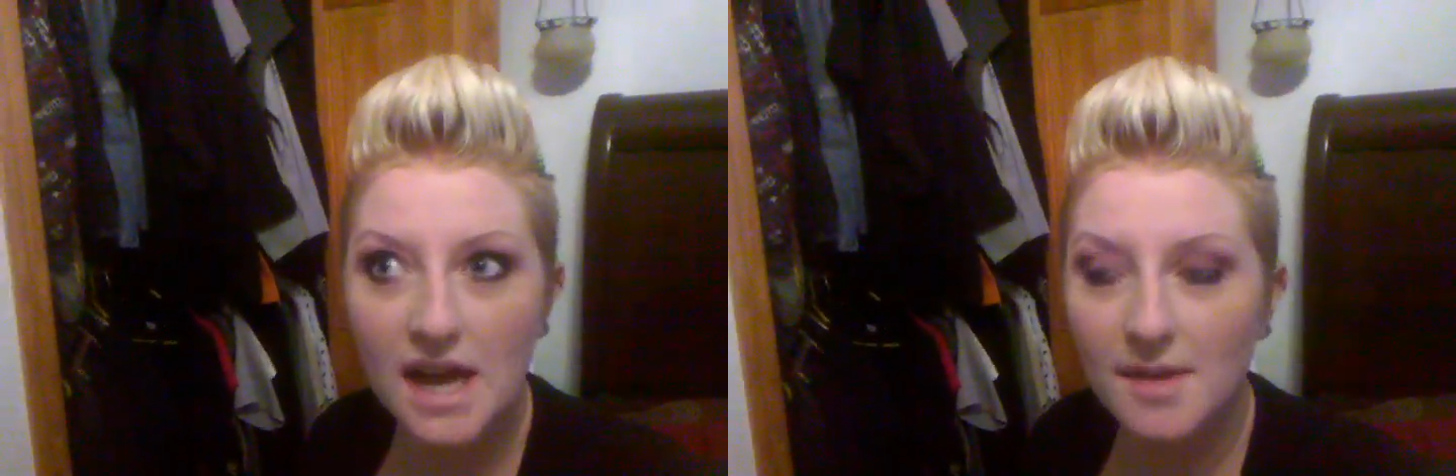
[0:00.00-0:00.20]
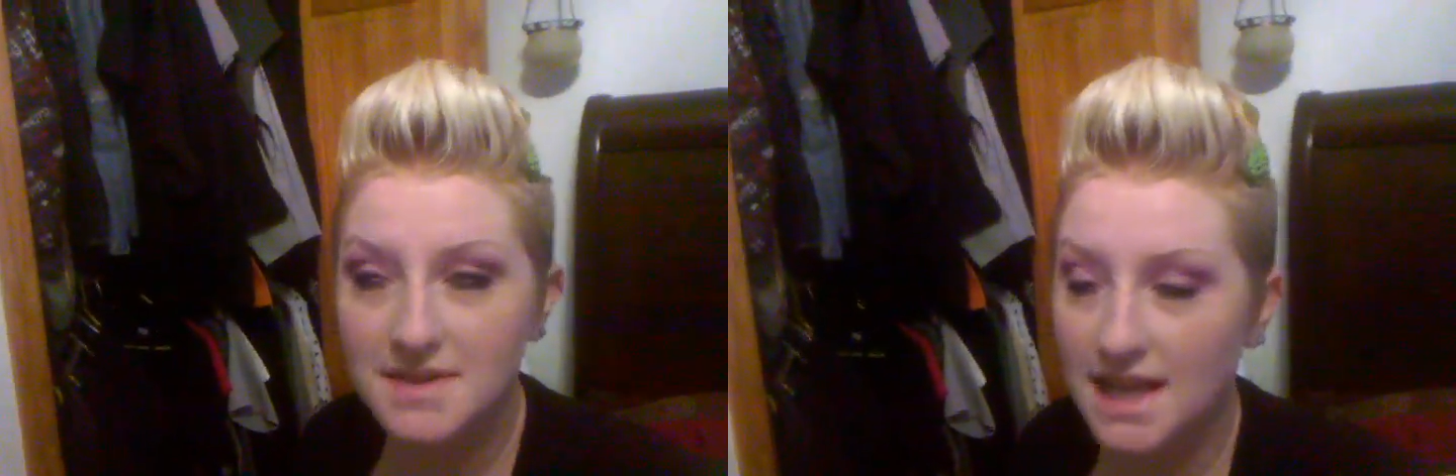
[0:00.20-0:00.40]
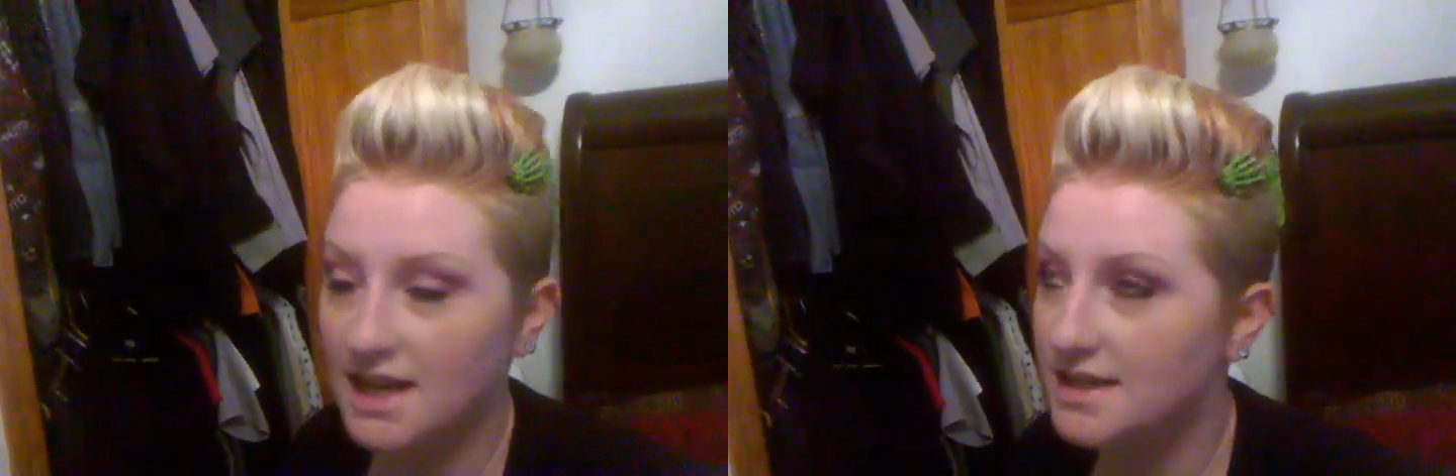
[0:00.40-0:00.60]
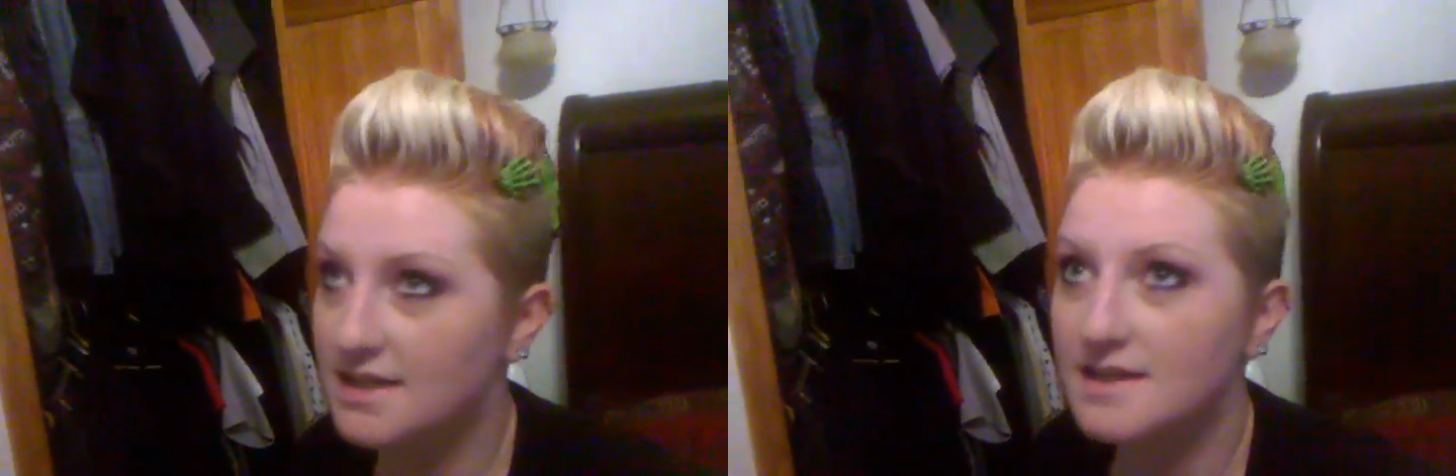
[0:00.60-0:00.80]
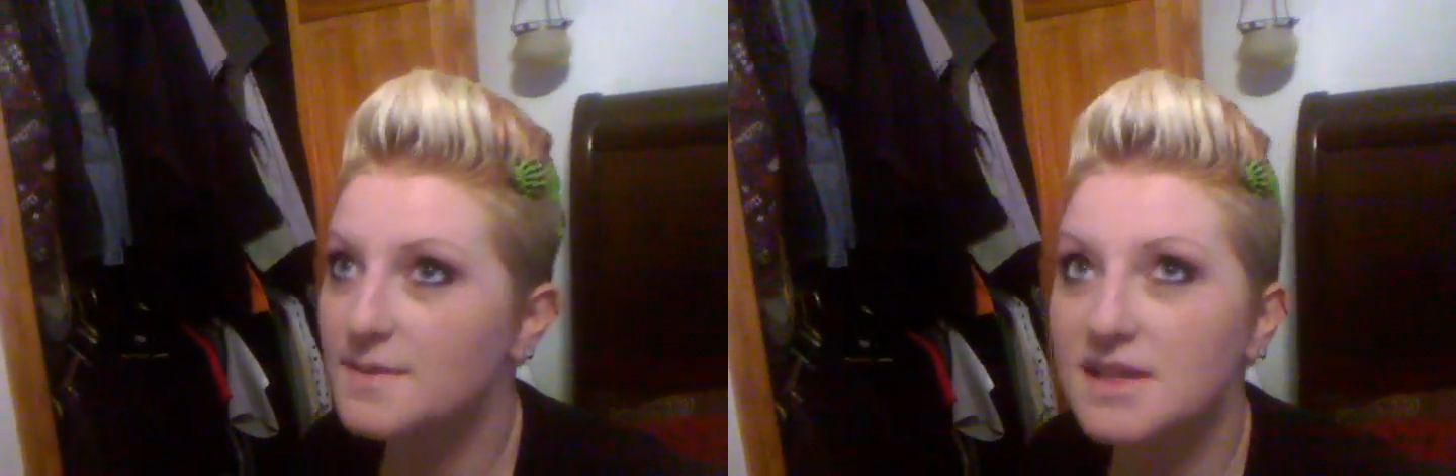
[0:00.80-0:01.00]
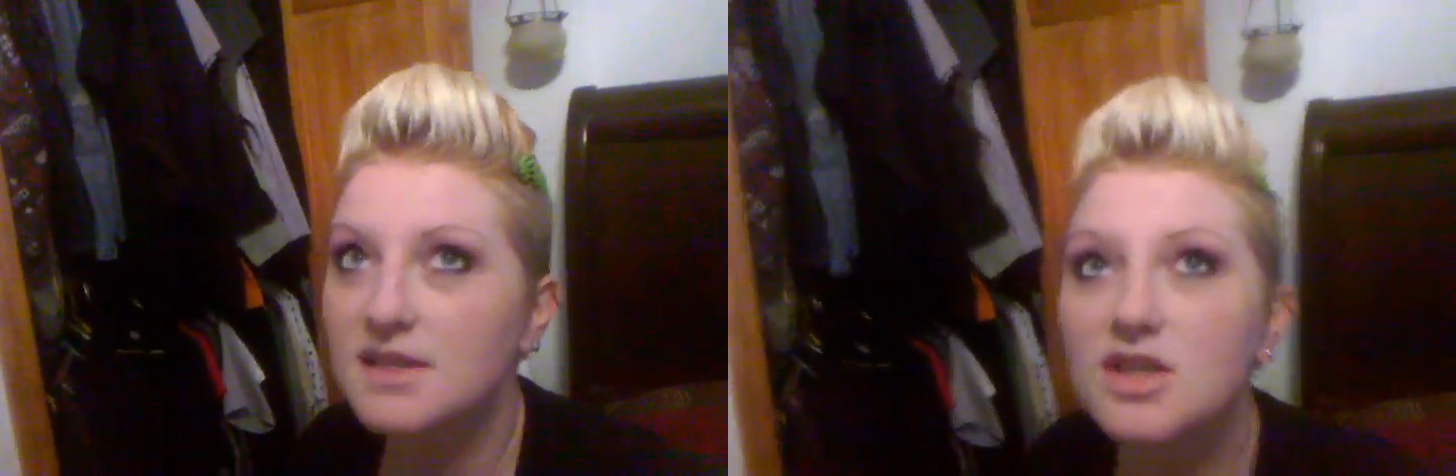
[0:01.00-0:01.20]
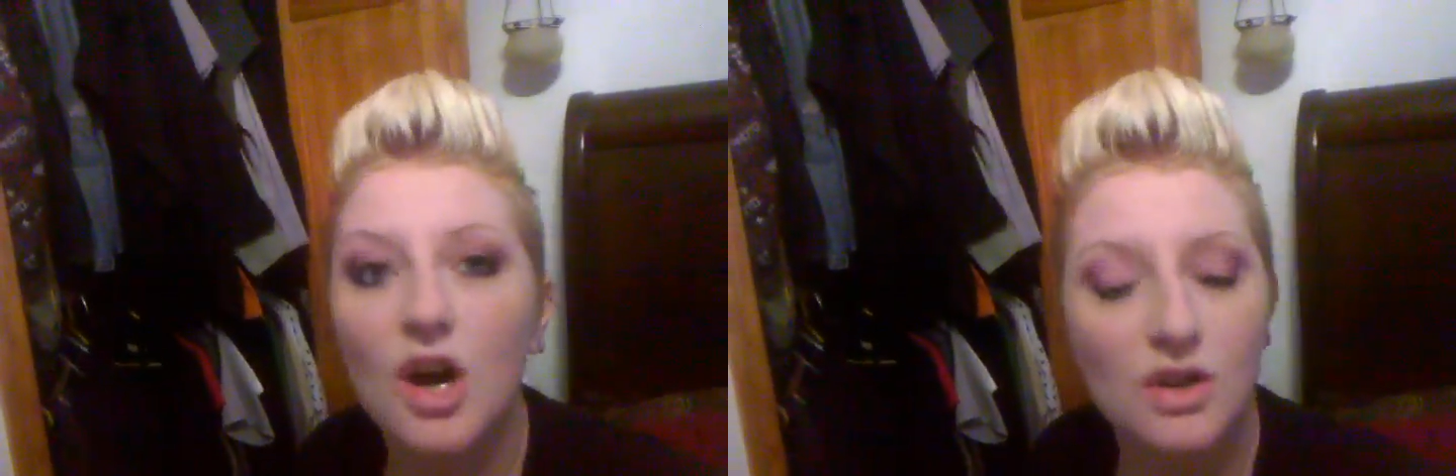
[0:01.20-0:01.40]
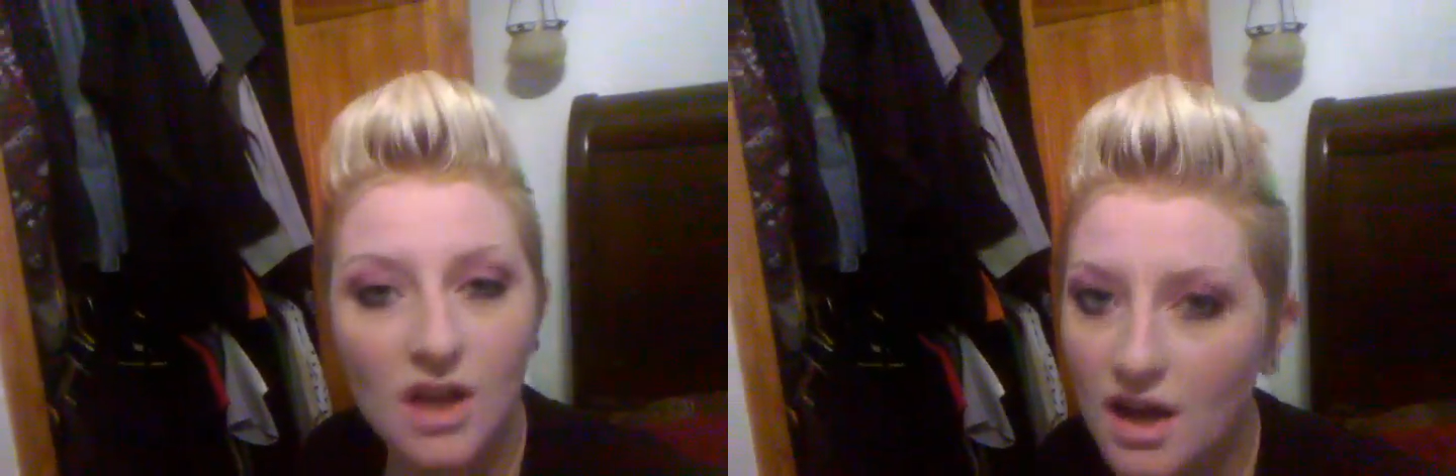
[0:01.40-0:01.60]
update because it's been
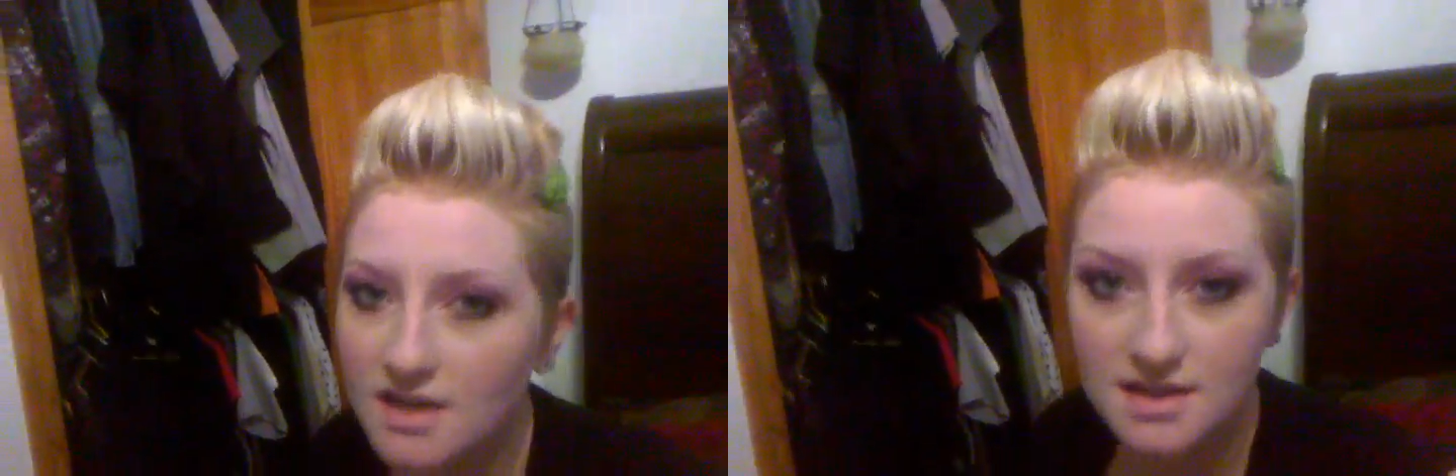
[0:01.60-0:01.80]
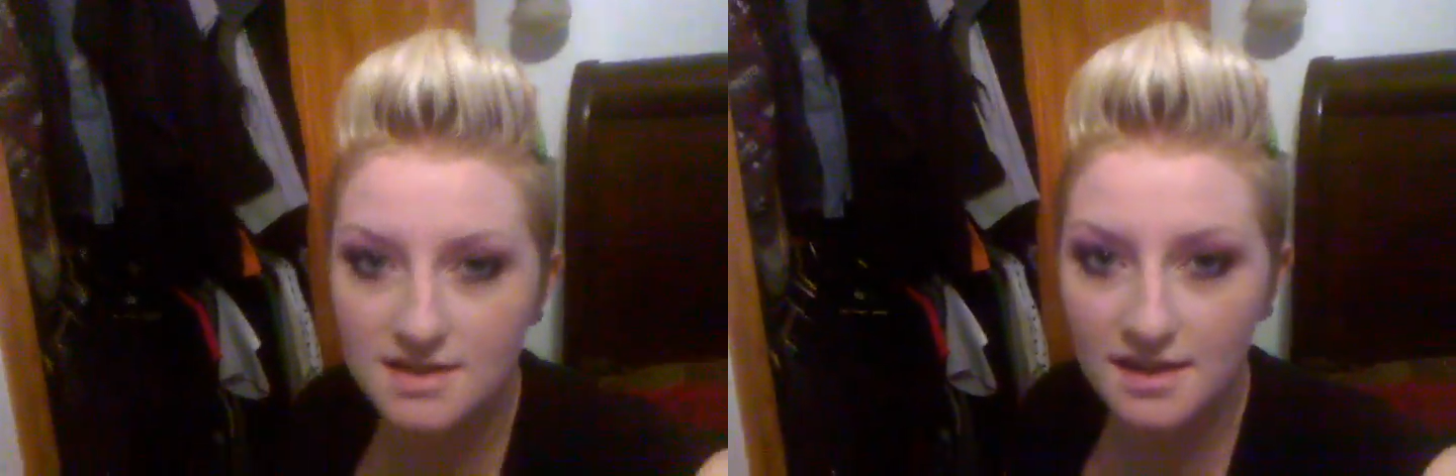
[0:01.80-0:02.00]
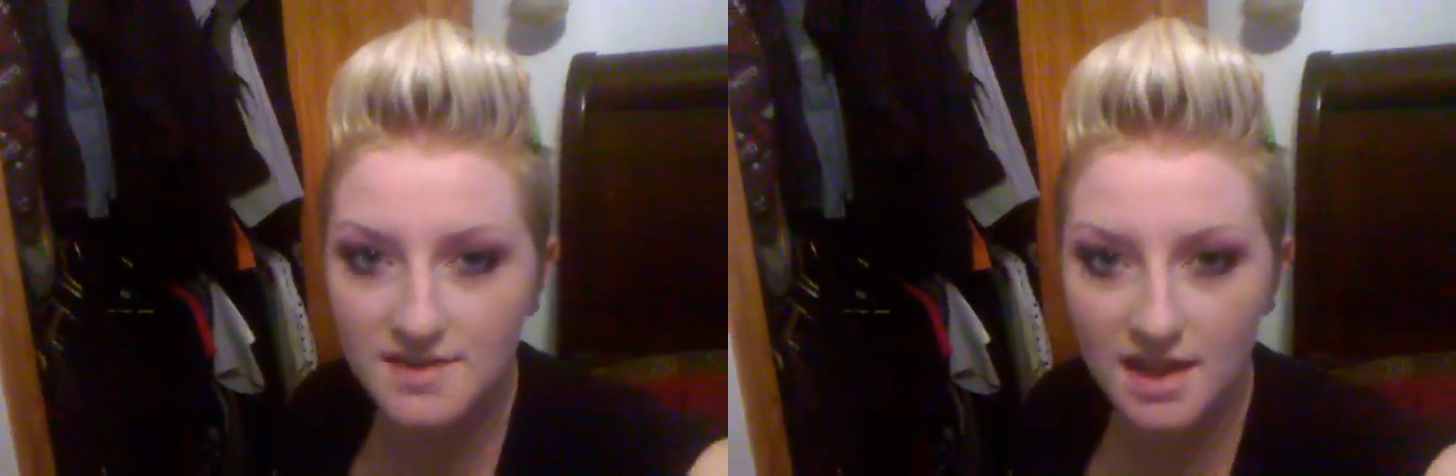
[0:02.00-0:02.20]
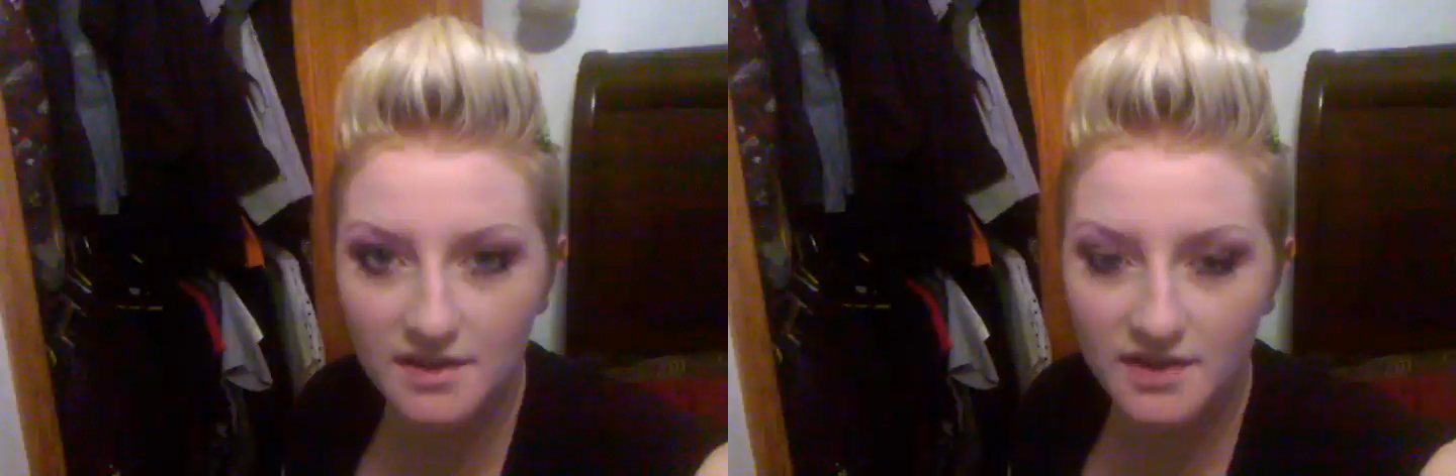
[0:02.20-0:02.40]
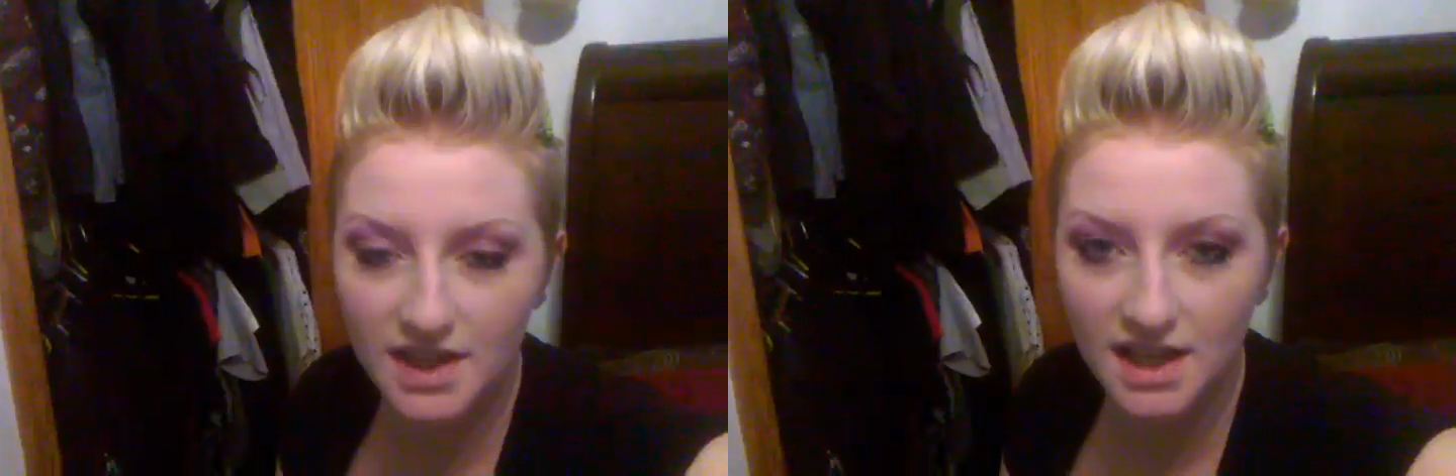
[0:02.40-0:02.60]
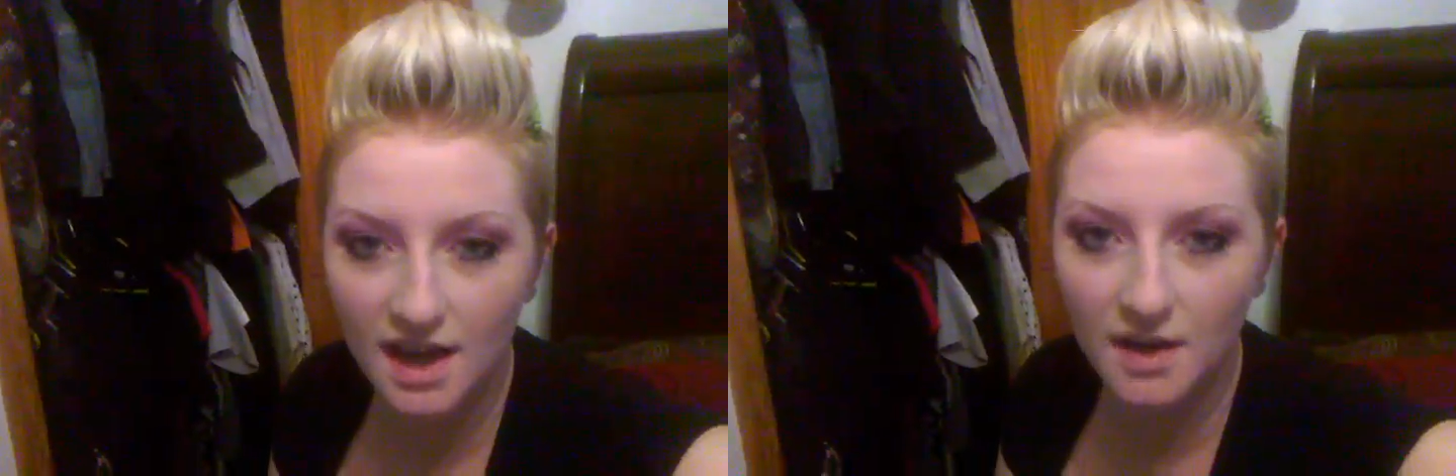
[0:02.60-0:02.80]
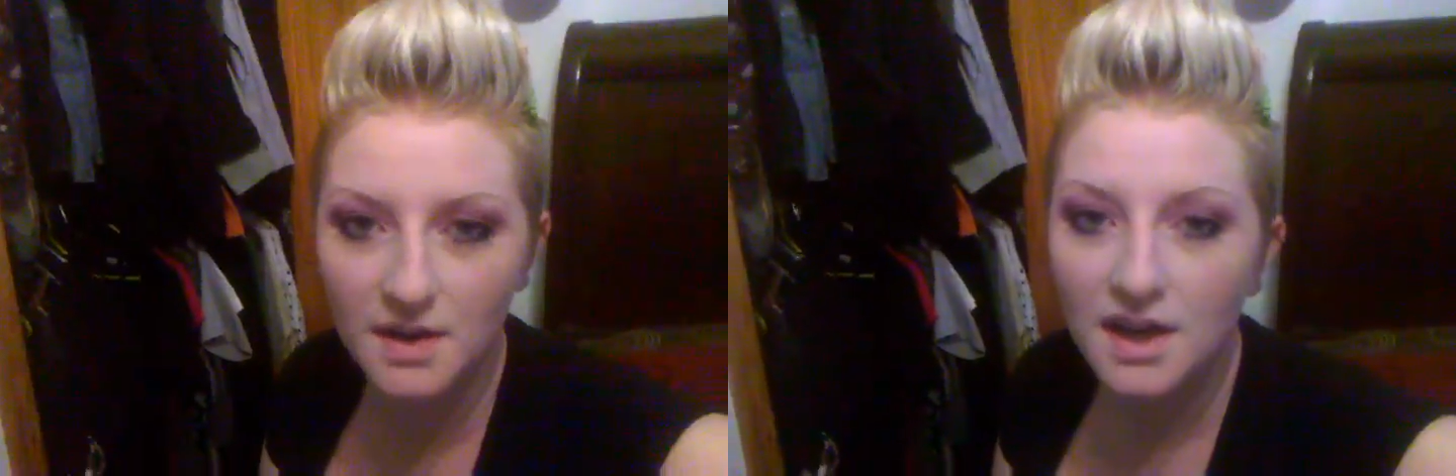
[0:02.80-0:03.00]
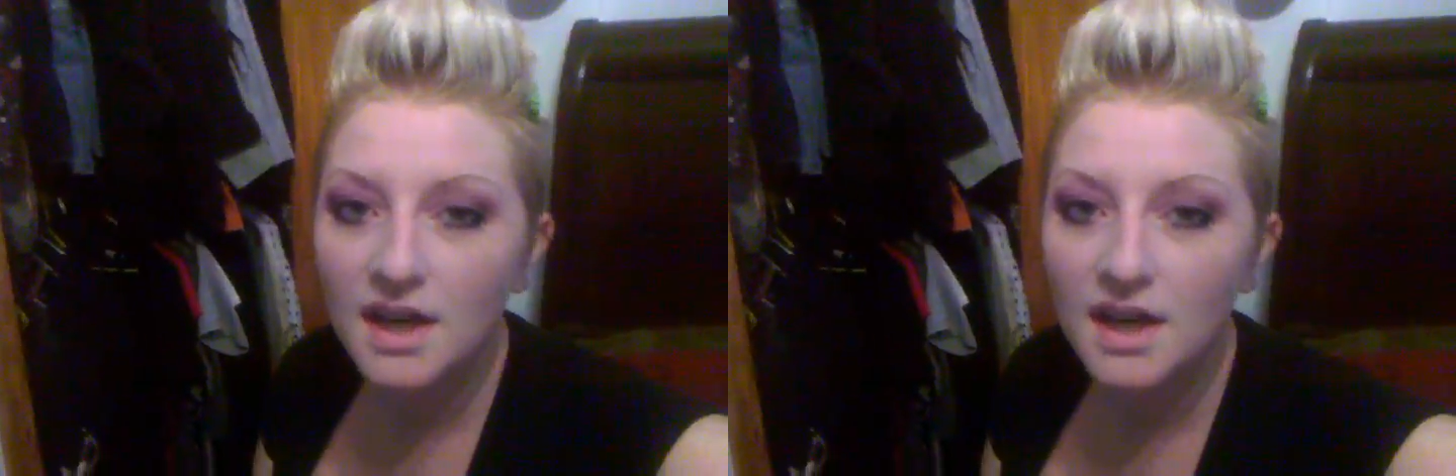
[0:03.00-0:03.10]
so long since I've done a video.